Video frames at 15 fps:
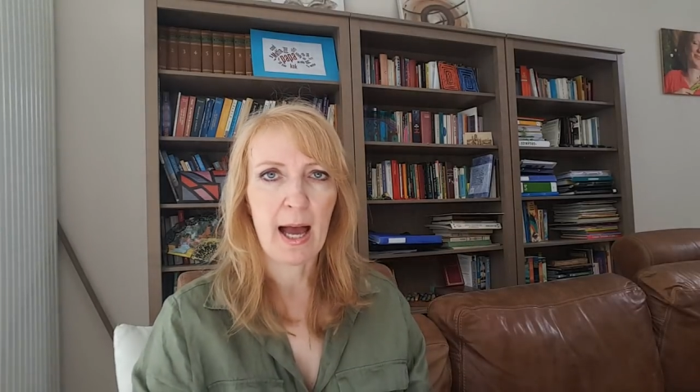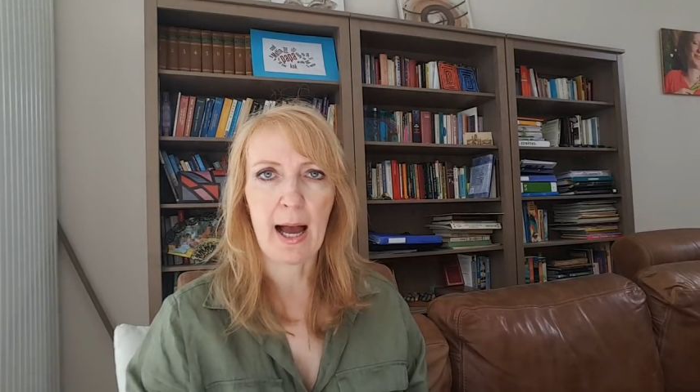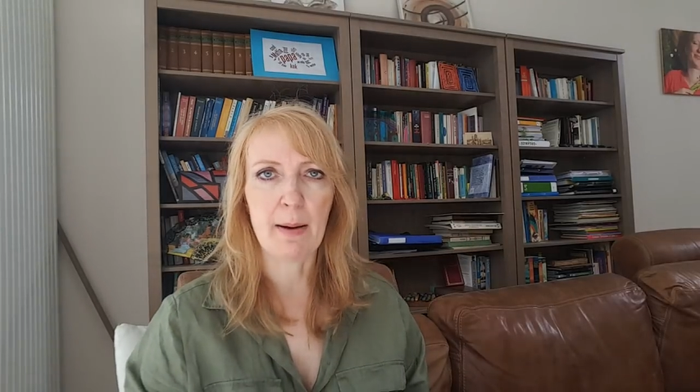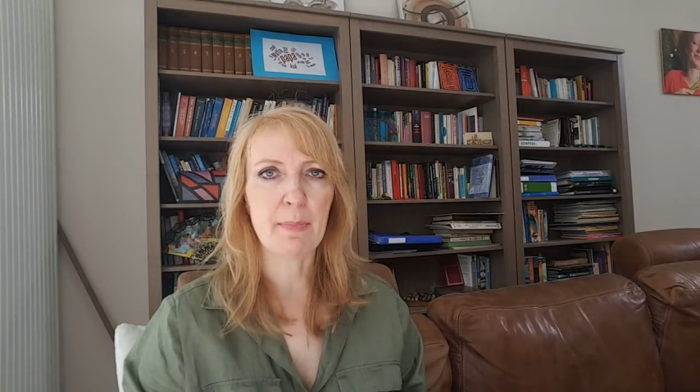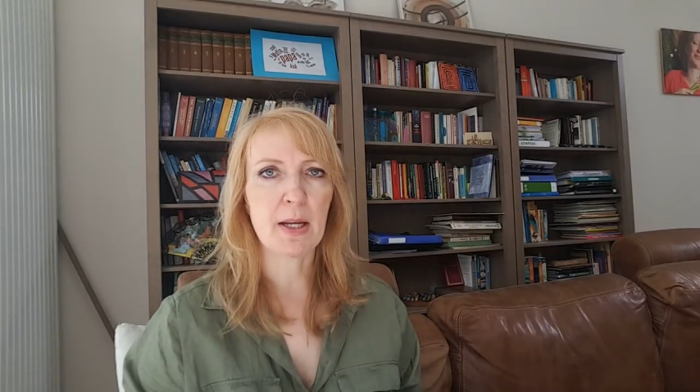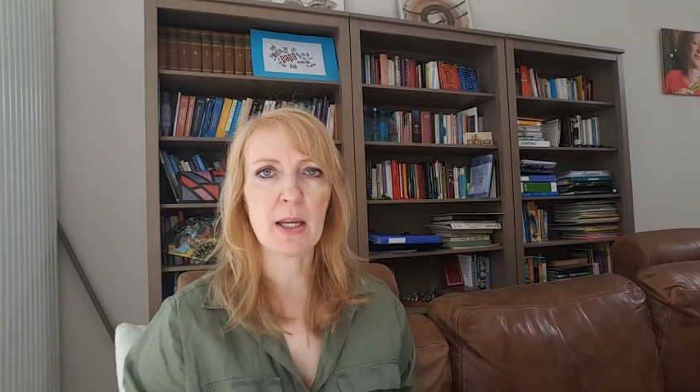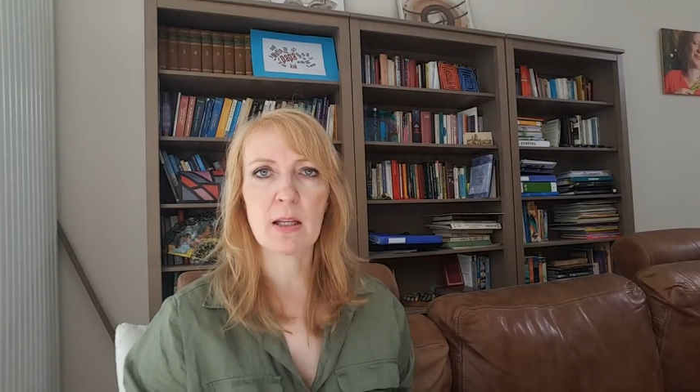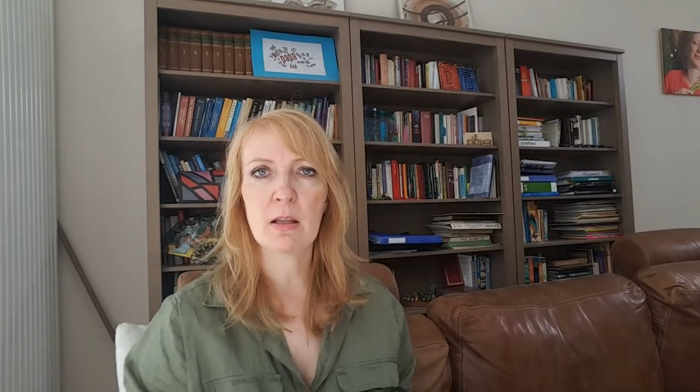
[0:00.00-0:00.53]
I
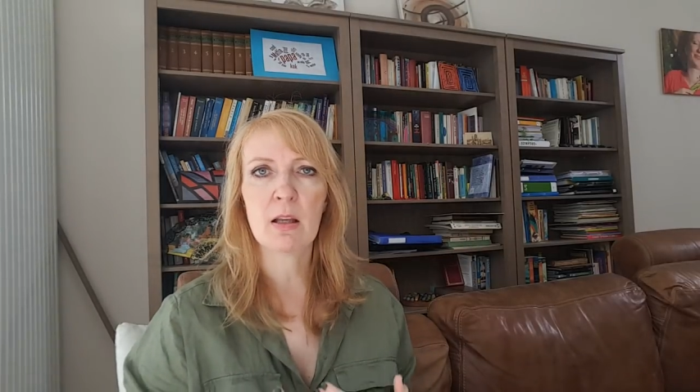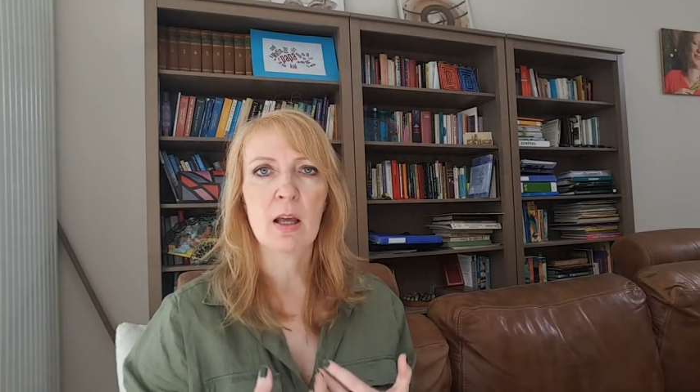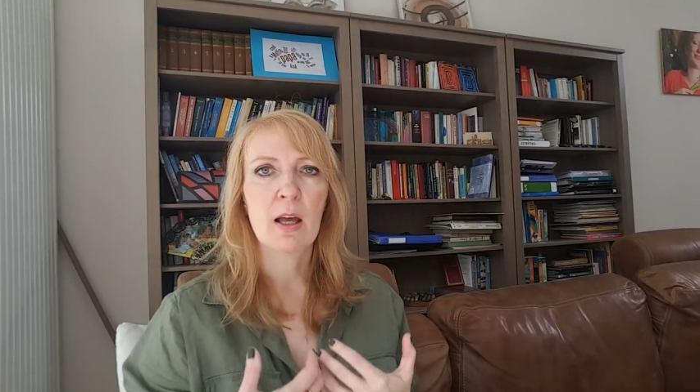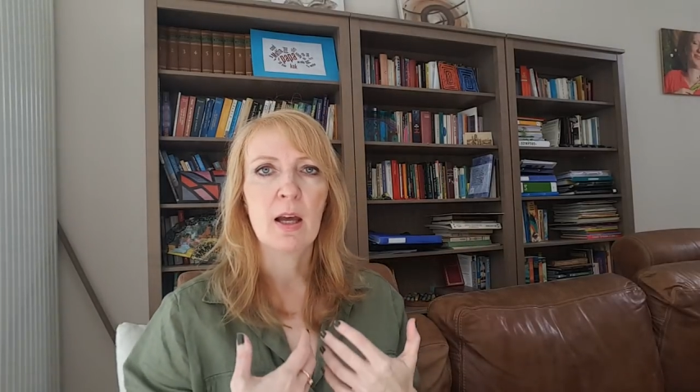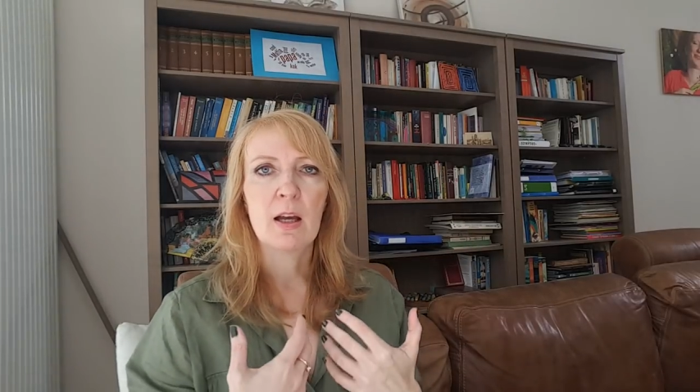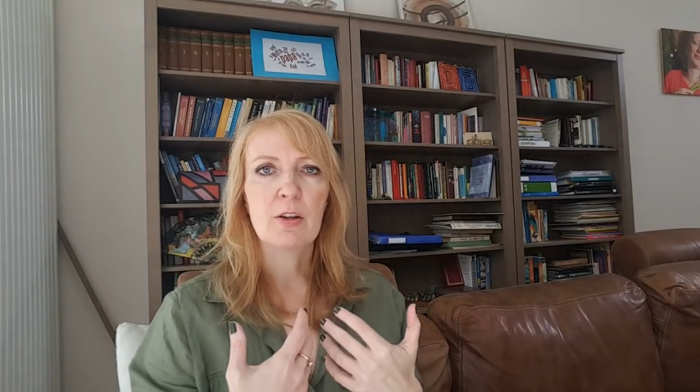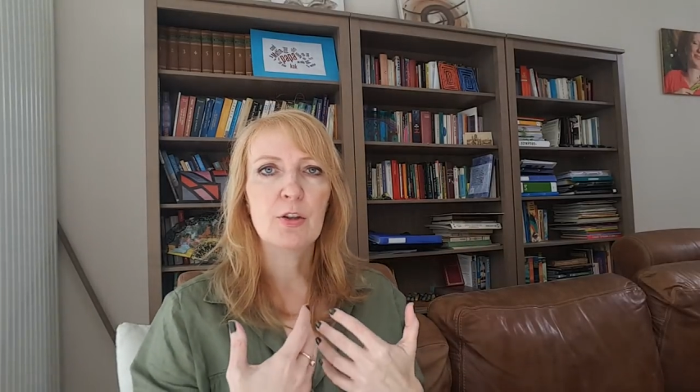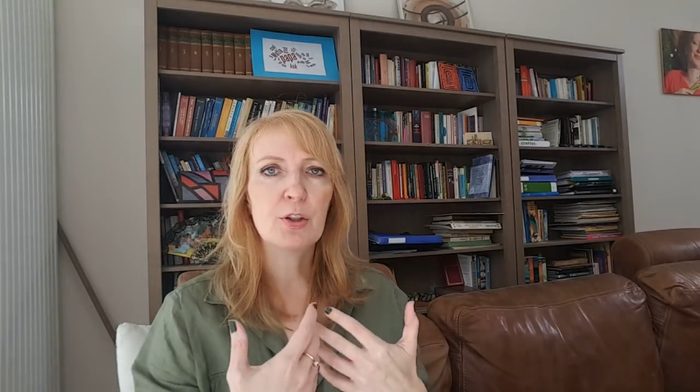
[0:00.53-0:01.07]
mean,
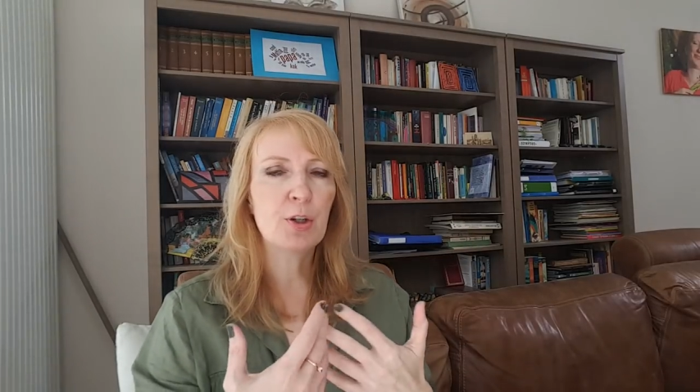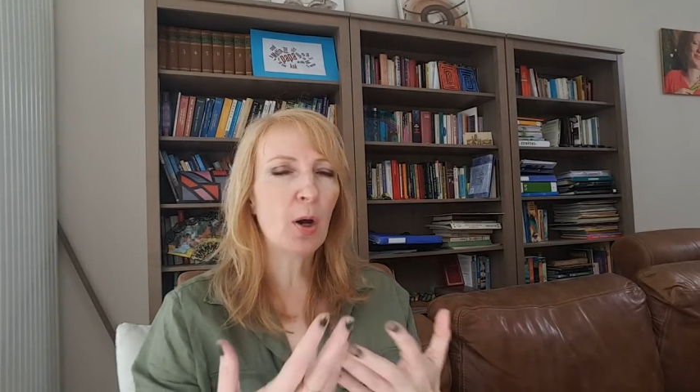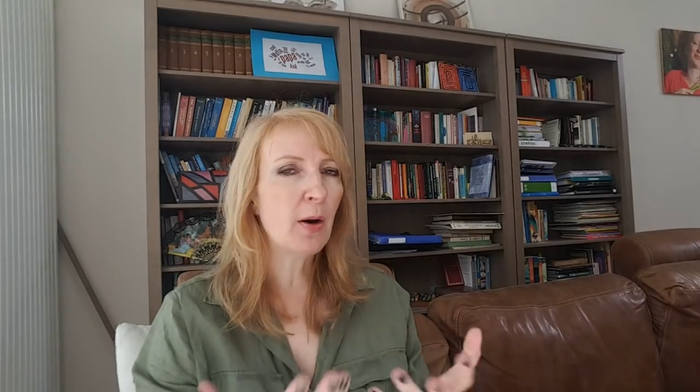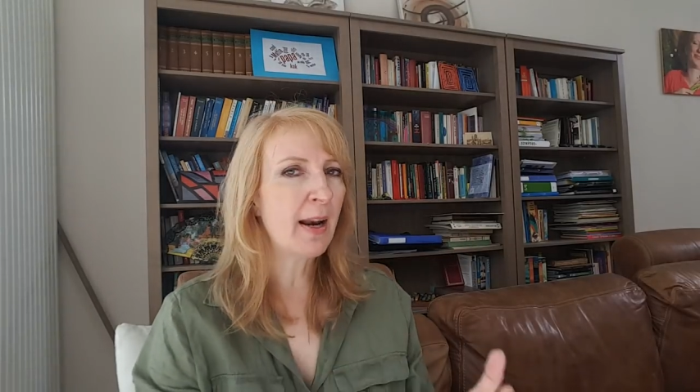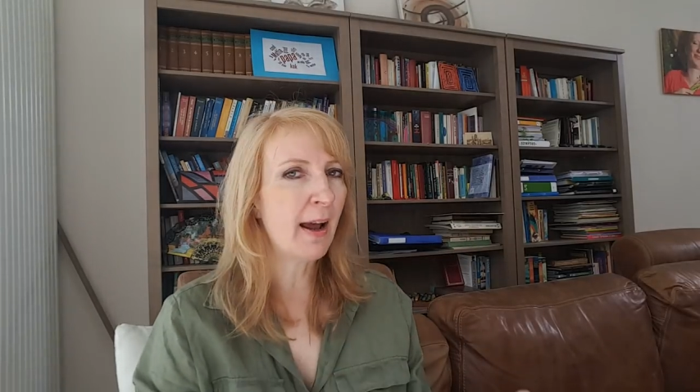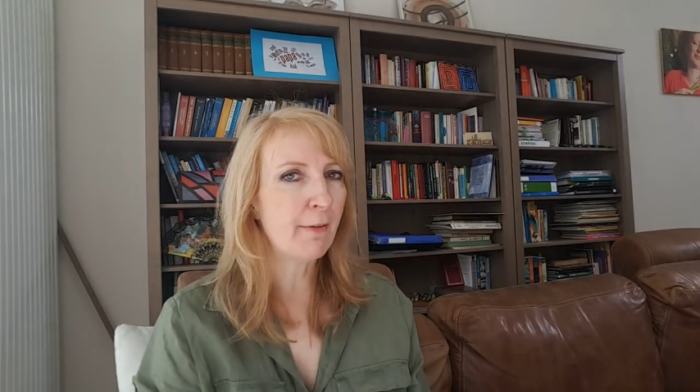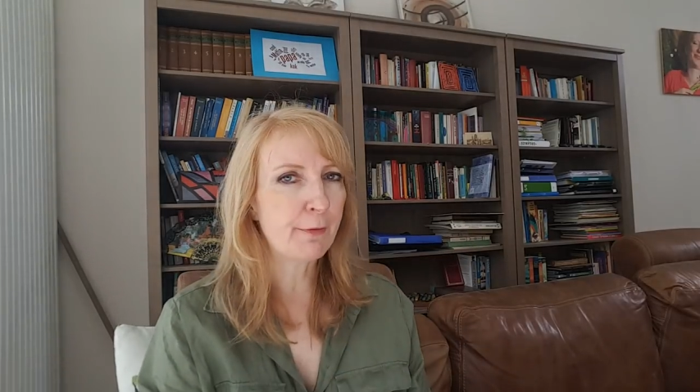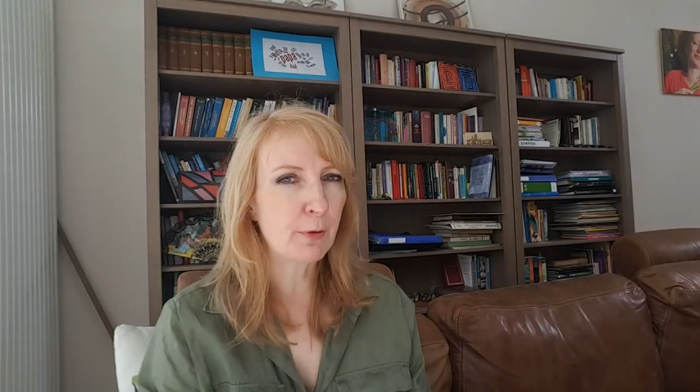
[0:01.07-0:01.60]
you
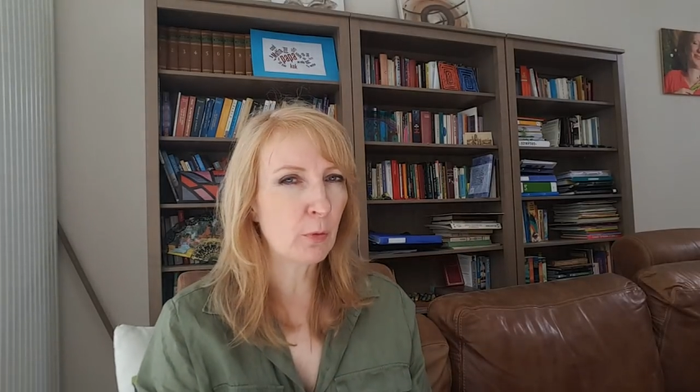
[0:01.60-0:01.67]
don't have